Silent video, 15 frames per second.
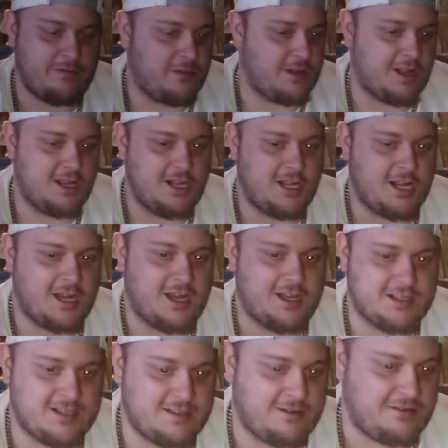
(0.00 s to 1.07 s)
with G
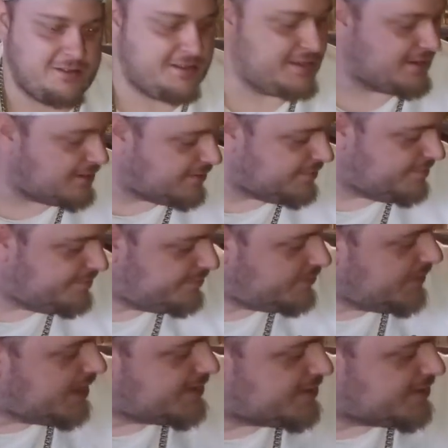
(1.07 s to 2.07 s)
Shocks all the time. Not